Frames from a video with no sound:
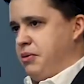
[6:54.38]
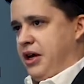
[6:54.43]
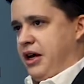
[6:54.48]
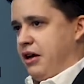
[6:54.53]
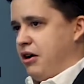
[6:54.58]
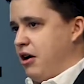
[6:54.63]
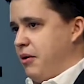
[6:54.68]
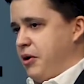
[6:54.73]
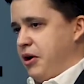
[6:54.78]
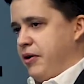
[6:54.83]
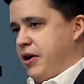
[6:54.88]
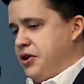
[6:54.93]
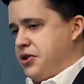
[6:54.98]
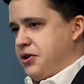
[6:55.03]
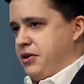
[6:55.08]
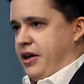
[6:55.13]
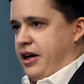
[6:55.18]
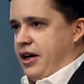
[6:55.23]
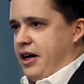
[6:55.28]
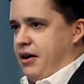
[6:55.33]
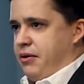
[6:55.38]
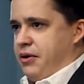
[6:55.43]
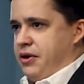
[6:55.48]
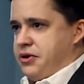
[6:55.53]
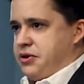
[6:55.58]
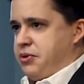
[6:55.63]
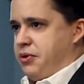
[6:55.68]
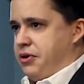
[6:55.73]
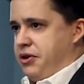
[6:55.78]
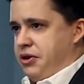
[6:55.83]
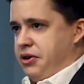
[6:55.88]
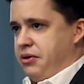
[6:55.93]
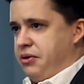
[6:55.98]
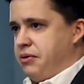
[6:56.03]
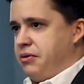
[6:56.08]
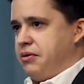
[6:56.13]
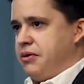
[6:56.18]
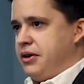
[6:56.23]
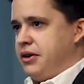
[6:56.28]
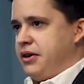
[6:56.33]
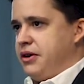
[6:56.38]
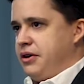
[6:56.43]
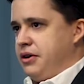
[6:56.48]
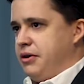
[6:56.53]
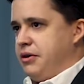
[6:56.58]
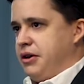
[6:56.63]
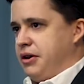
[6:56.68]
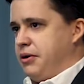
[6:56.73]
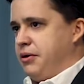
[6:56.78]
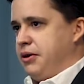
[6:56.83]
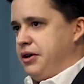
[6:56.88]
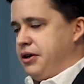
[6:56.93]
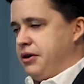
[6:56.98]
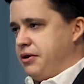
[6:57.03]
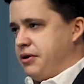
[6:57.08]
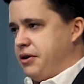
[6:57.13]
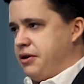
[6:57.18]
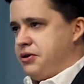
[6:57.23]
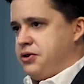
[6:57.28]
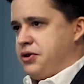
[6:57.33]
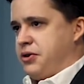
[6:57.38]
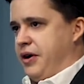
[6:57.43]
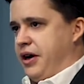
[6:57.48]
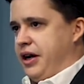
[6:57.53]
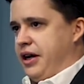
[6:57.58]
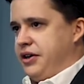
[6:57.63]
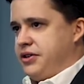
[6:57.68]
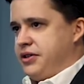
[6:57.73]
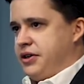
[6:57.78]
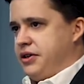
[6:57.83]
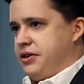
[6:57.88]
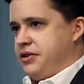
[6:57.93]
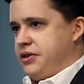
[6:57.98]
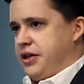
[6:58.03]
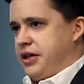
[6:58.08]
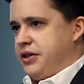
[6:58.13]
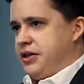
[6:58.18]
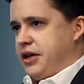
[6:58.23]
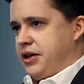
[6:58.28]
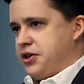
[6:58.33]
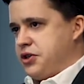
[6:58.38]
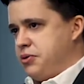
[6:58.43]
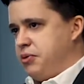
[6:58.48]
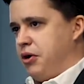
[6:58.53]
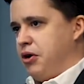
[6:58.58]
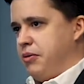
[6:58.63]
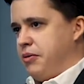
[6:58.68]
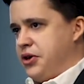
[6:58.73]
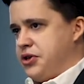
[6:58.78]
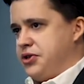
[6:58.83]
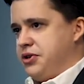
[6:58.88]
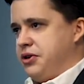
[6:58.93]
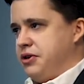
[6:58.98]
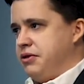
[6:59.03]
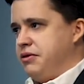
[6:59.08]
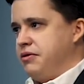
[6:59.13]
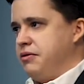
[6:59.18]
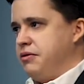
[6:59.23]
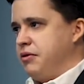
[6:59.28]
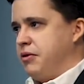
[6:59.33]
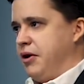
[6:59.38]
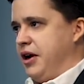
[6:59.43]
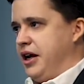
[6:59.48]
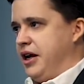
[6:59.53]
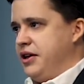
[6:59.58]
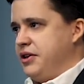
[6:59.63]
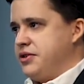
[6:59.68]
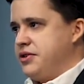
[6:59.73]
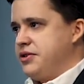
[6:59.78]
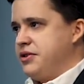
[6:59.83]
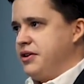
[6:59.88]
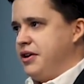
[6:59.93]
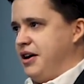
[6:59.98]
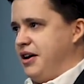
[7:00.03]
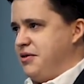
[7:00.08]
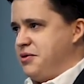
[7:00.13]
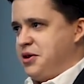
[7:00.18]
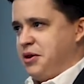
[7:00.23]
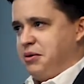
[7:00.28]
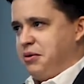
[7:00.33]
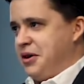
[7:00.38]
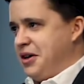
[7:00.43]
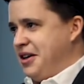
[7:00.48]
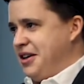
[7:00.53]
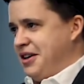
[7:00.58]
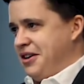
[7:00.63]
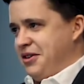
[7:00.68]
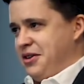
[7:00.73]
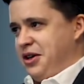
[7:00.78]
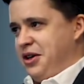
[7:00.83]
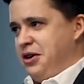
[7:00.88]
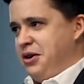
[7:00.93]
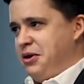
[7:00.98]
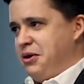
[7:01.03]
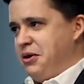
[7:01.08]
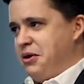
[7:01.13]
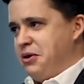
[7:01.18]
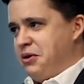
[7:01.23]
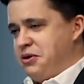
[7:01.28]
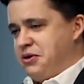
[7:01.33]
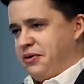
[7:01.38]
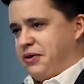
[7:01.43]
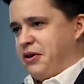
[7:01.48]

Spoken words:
being an Army Ranger like I was, where you literally are training to conduct small mission raids. So huge